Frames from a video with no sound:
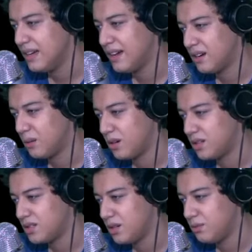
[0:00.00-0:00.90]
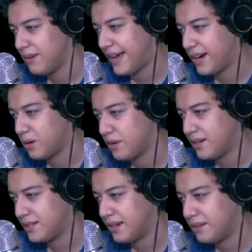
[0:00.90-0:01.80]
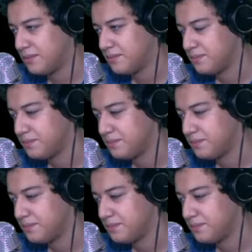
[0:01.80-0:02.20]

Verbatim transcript: I don't want to. I don't want to.